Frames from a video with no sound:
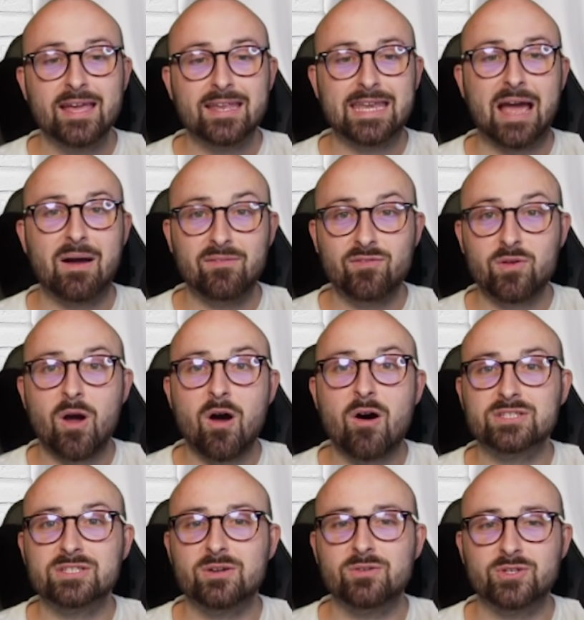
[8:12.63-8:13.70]
Now, if you
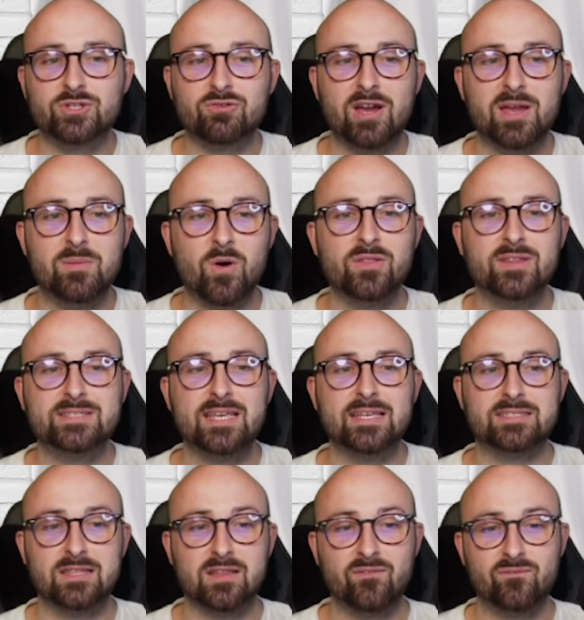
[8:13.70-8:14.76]
can't see on your screen, what this
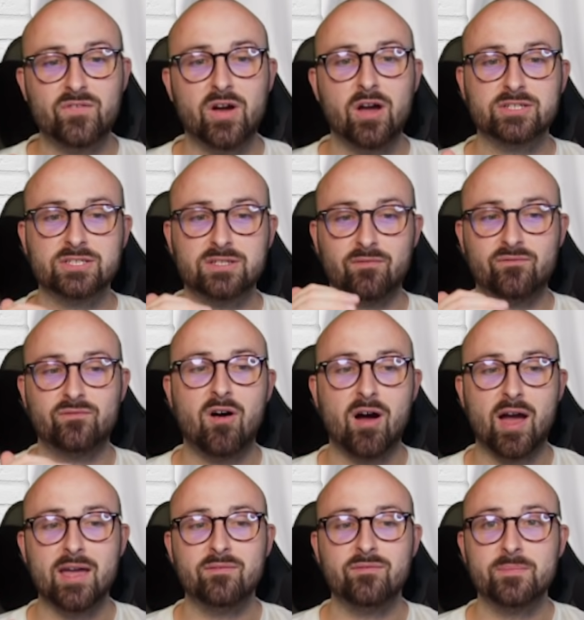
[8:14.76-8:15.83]
is, the first
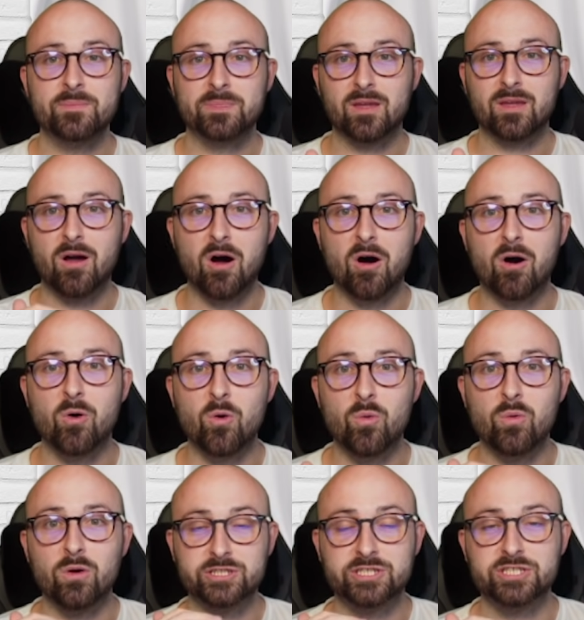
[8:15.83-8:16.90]
5 are
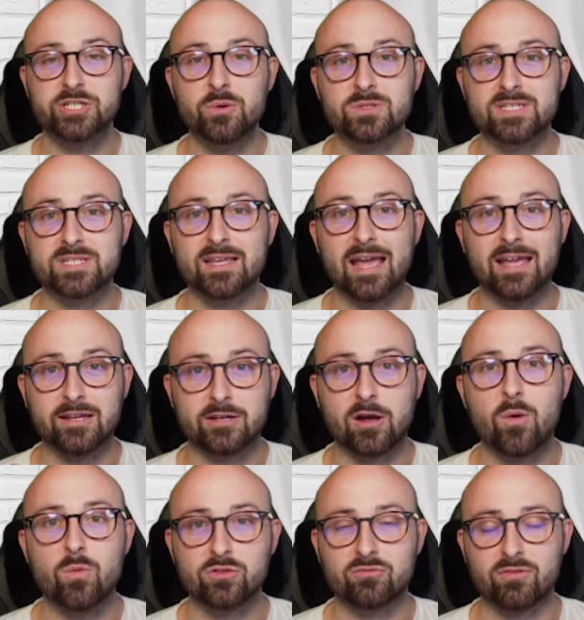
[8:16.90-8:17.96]
all shooting and
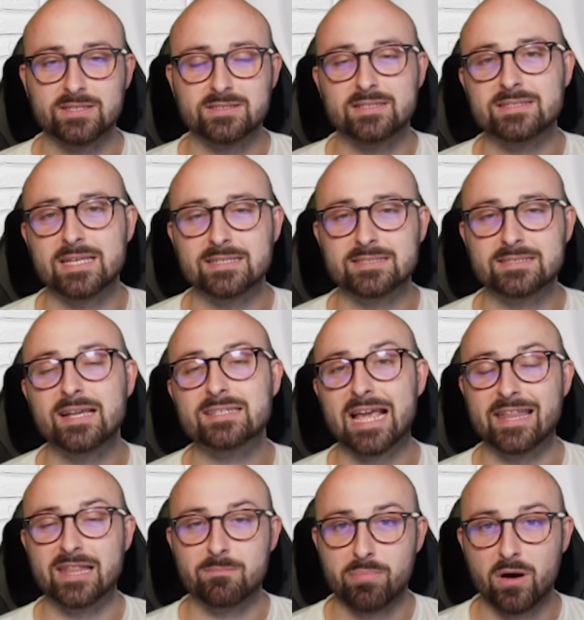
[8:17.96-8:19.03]
goal threat statistics,
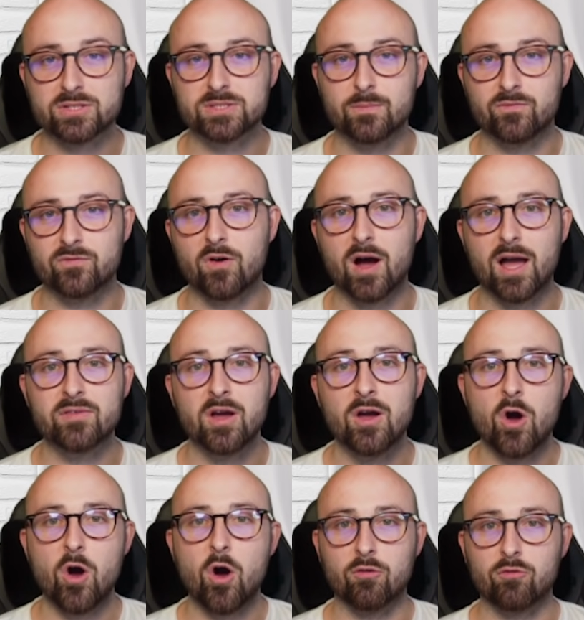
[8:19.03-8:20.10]
and the bottom 5
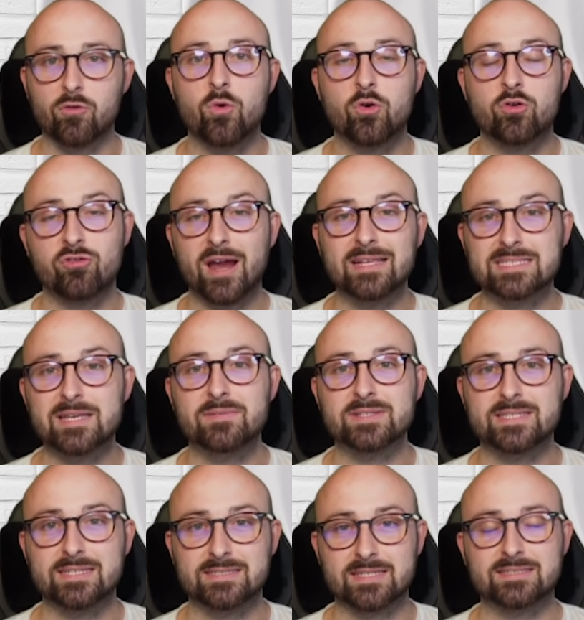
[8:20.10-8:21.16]
are all
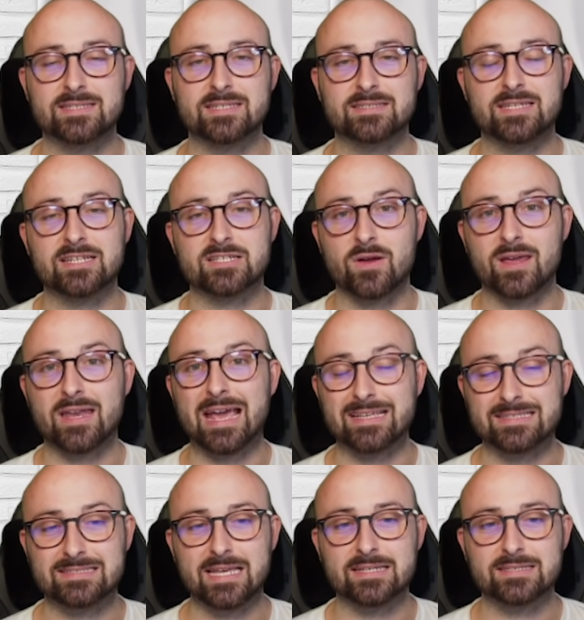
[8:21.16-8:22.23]
creativity statistics, looking at
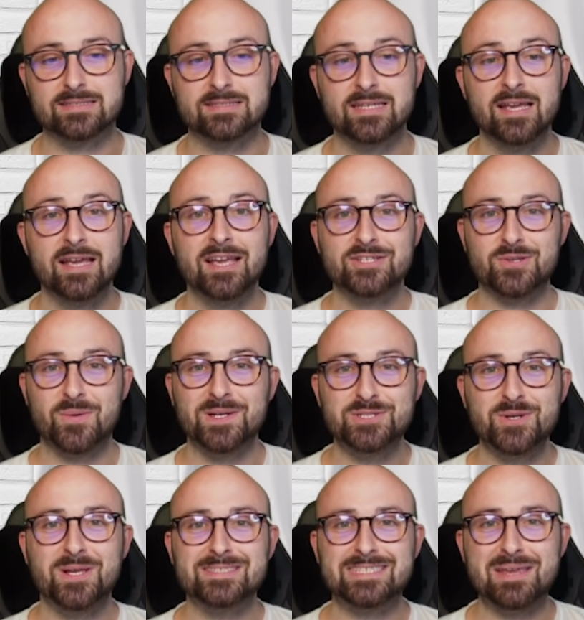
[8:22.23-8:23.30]
assists. So as
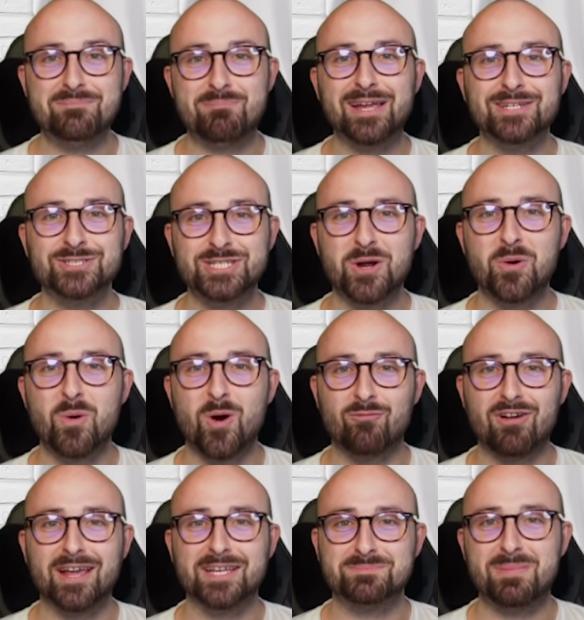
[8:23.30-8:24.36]
you can see, Ben Chilwell
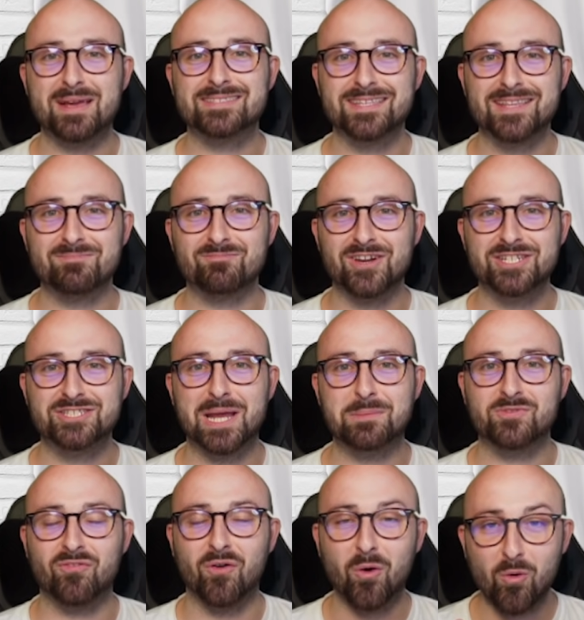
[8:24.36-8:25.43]
ranks better than Reece
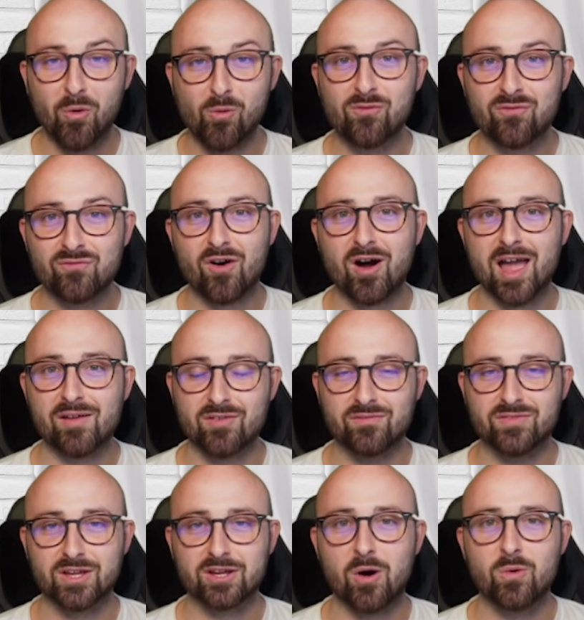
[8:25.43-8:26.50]
James for all 5 of
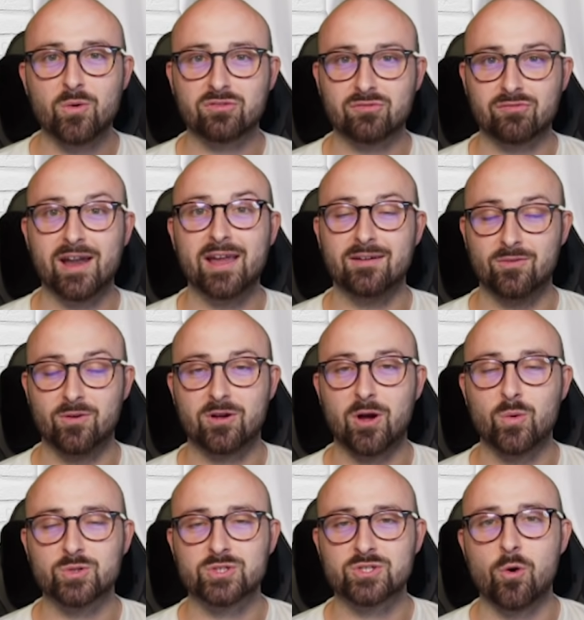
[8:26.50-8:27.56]
the goal threat or
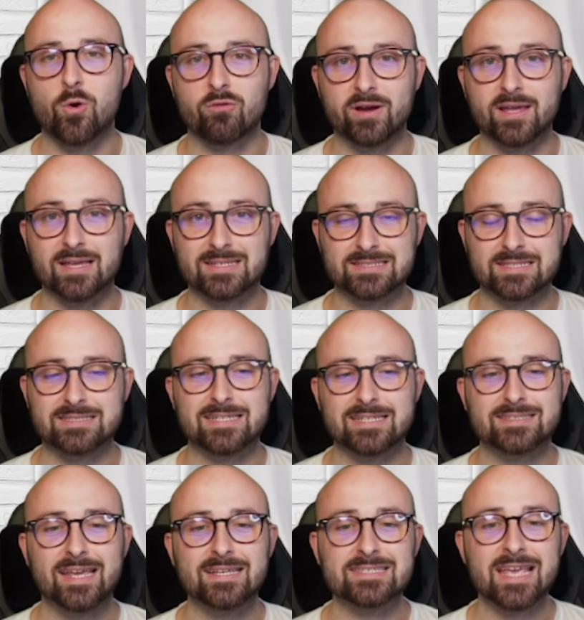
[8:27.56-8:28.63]
goal scoring
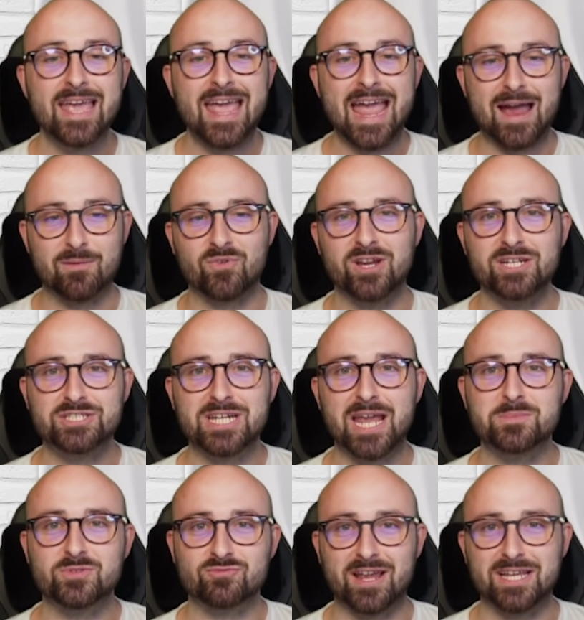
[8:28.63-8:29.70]
statistics, and Reece
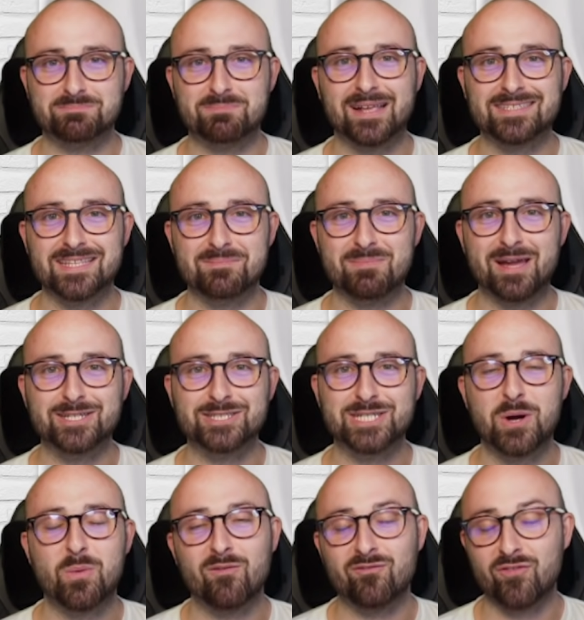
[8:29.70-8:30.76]
James ranks better than Ben
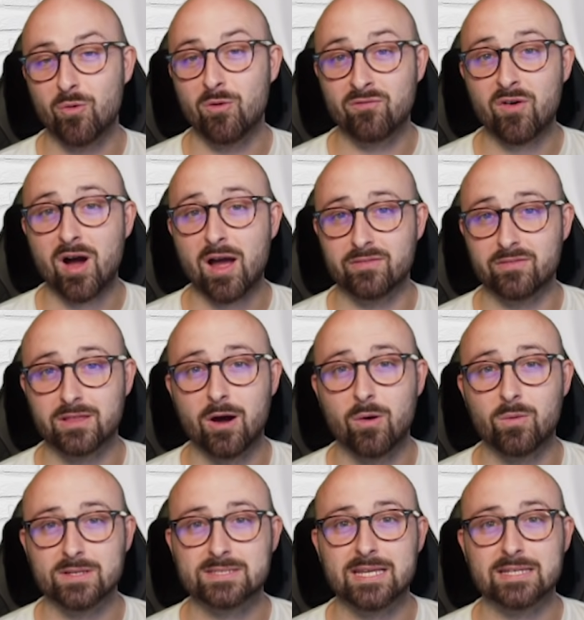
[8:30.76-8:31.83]
Chilwell for all 5 of the
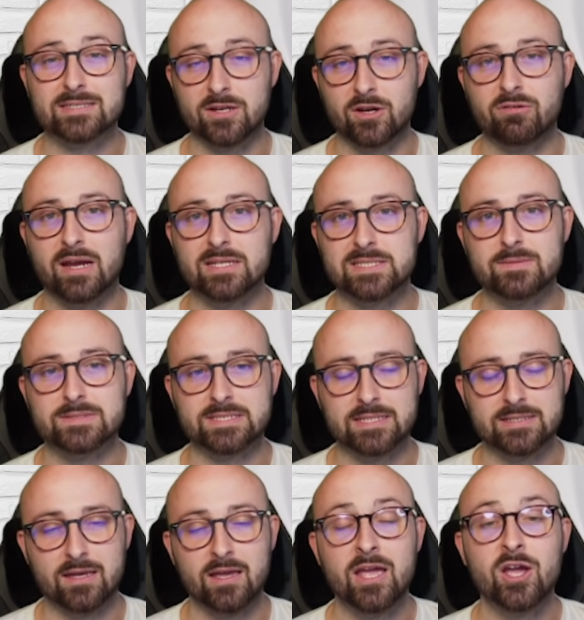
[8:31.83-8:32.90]
goal assist and
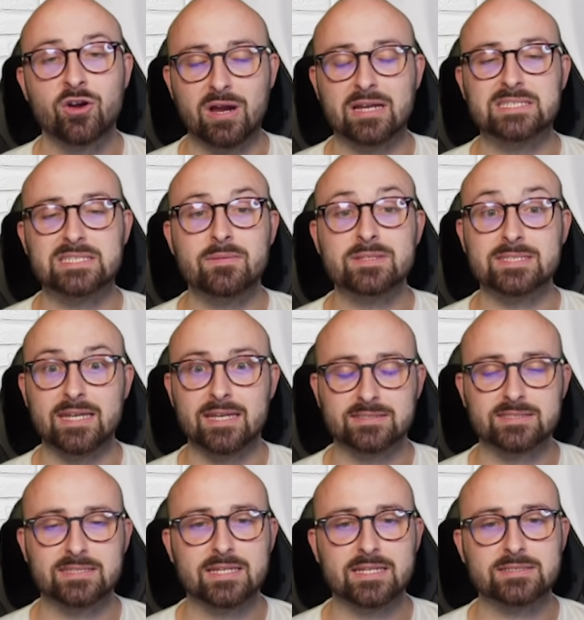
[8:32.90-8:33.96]
creativity
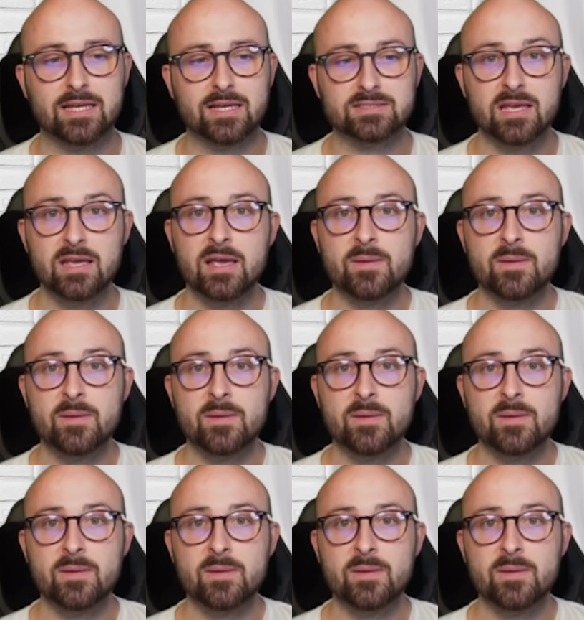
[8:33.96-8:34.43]
statistics.